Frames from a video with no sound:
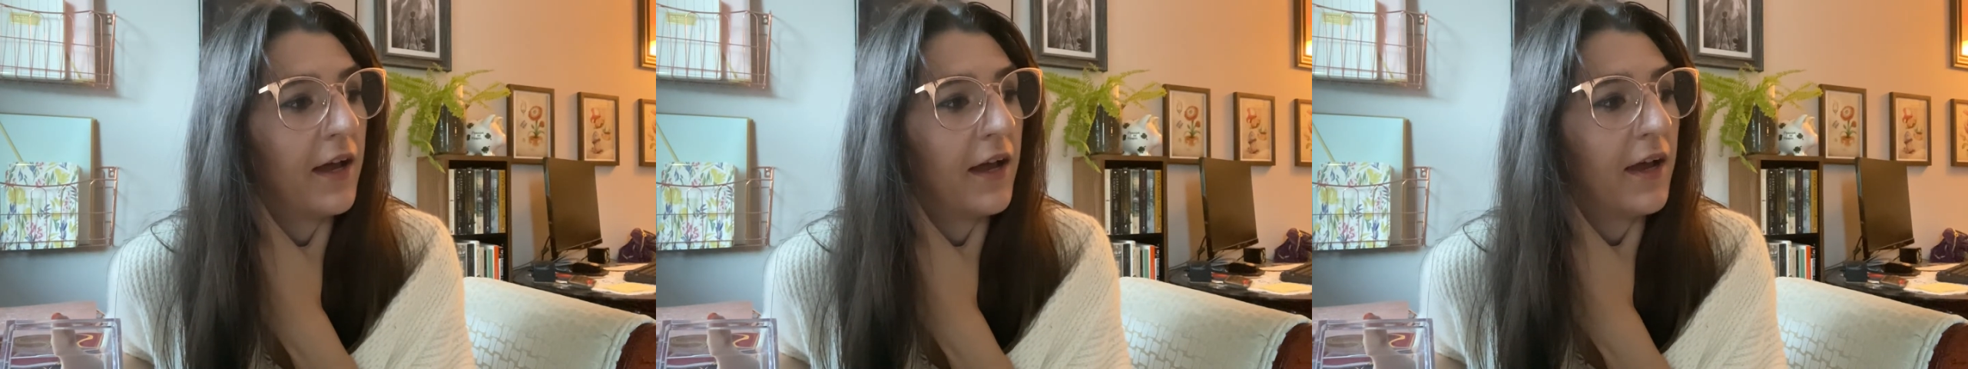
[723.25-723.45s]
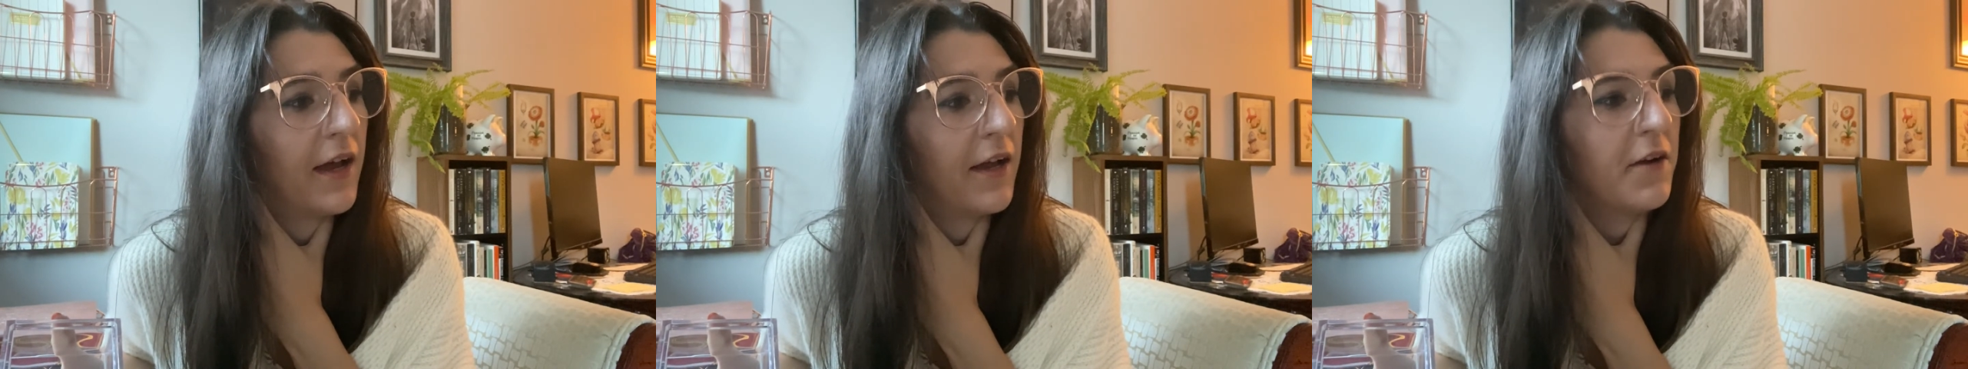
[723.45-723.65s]

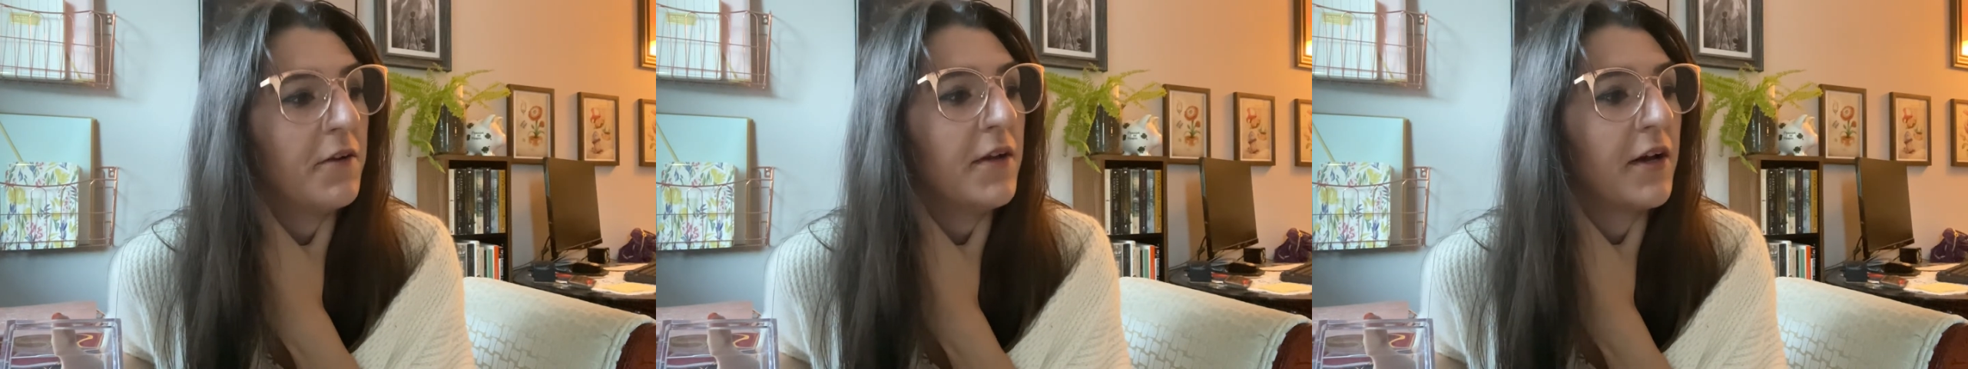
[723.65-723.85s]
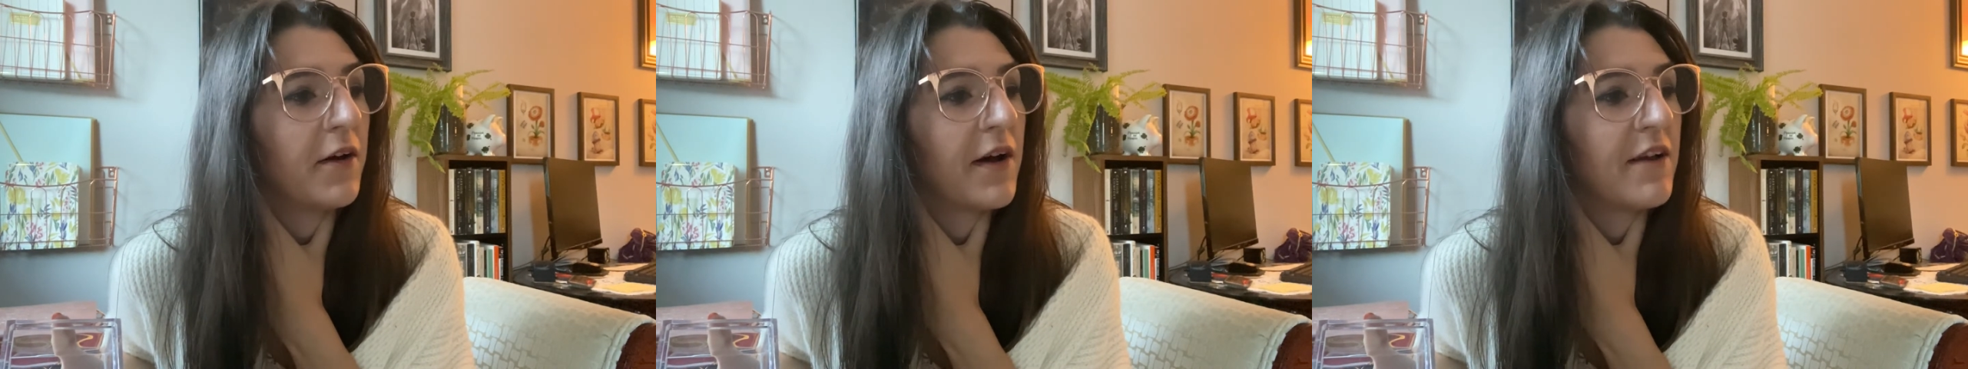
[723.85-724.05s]
I don't
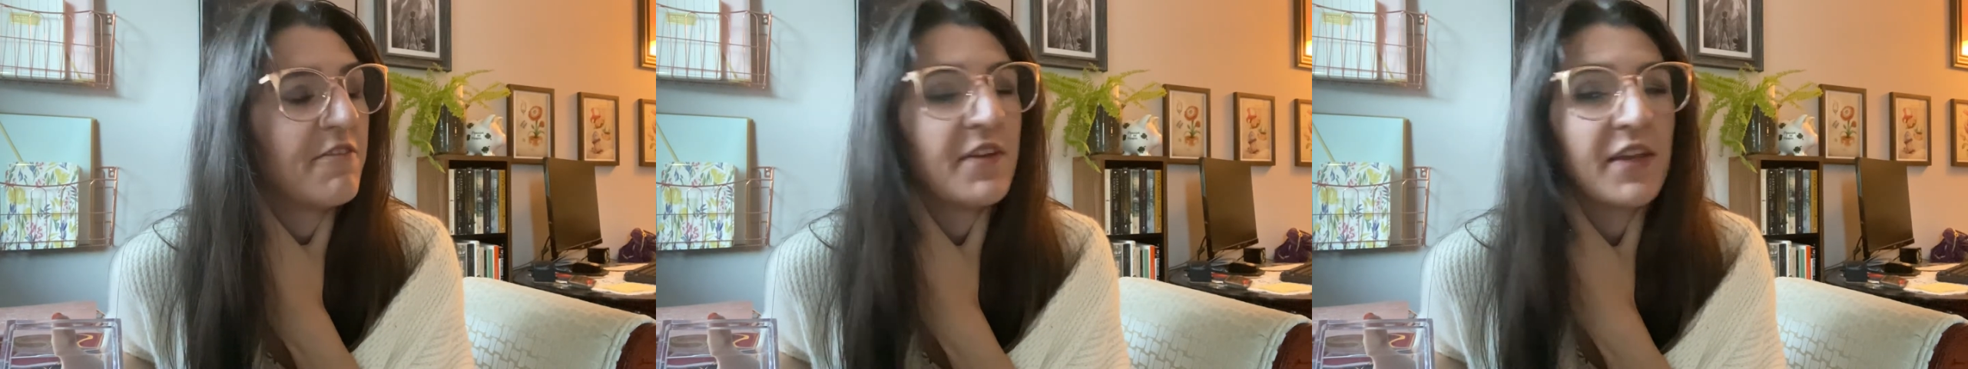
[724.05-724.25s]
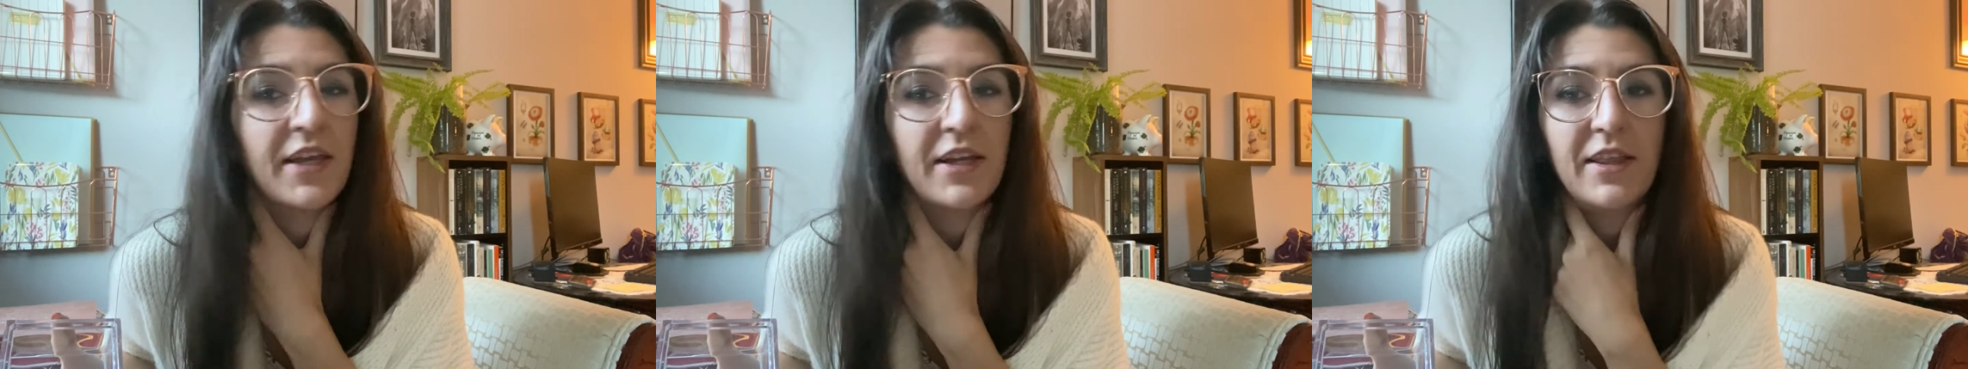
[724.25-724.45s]
know, I
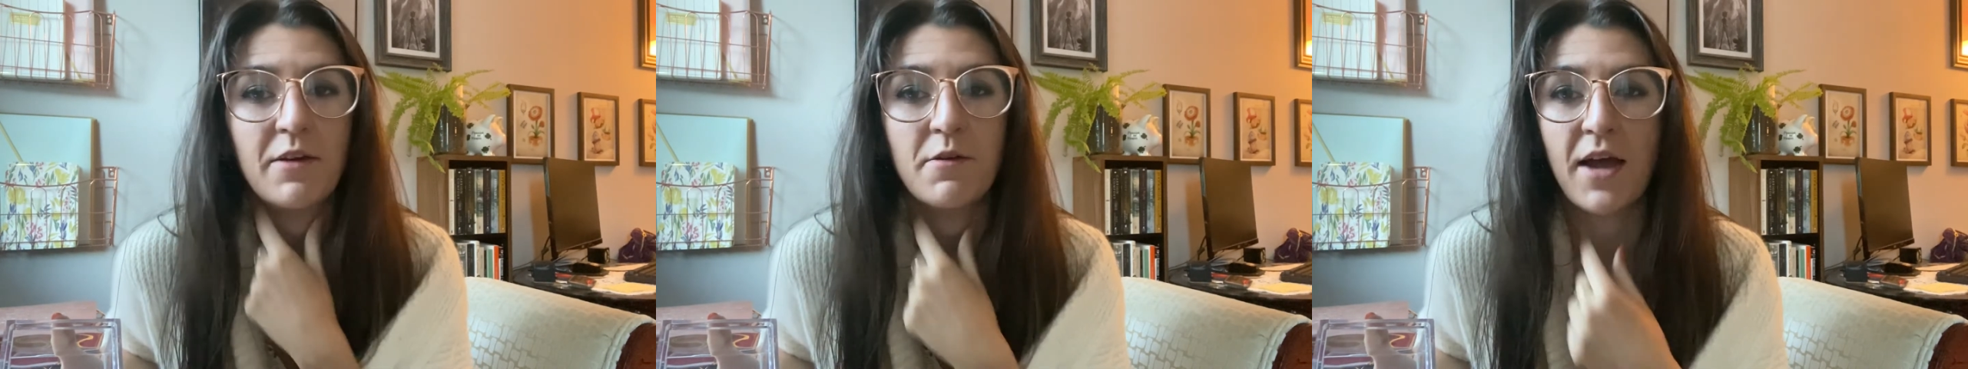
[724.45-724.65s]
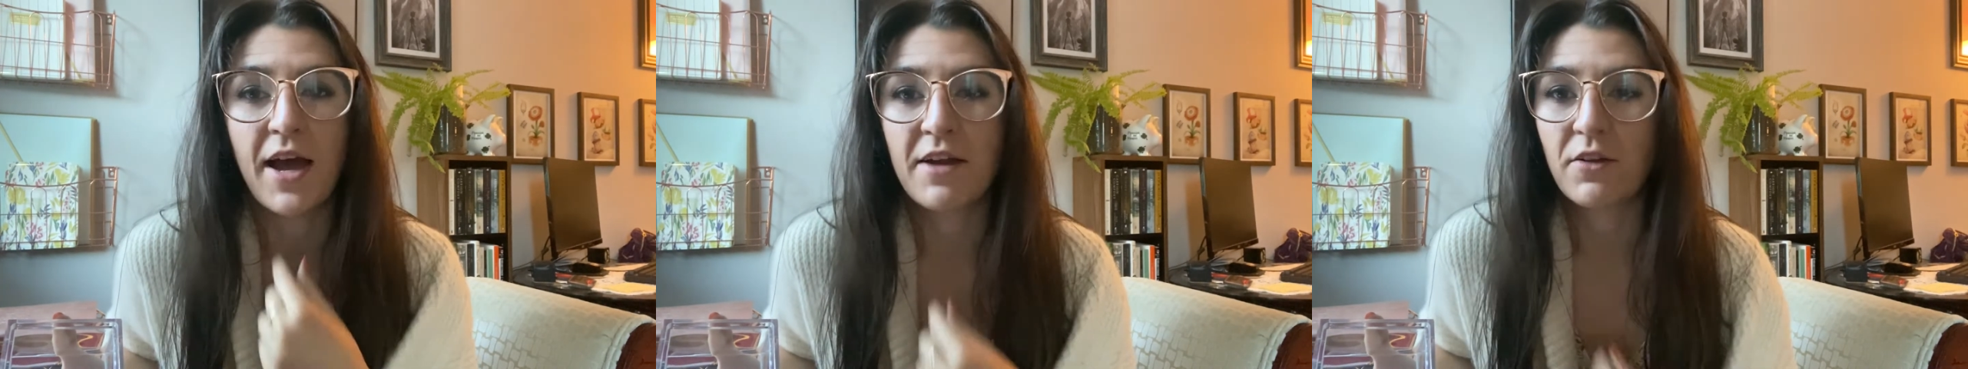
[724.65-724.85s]
feel like
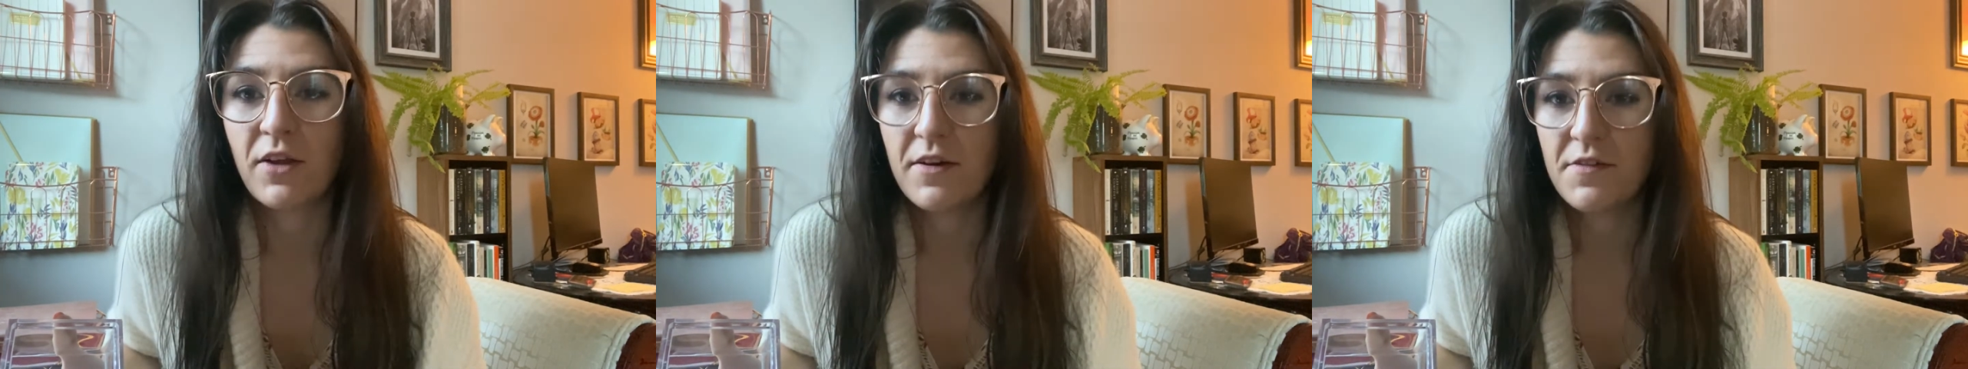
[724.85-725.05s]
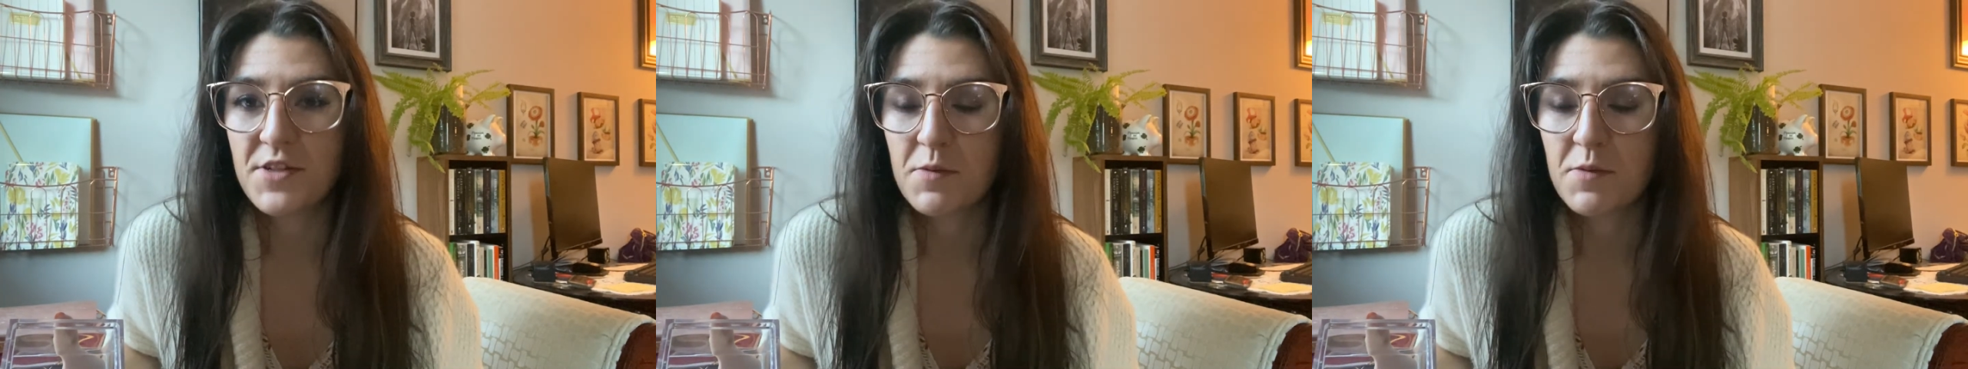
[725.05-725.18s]
it had a lot of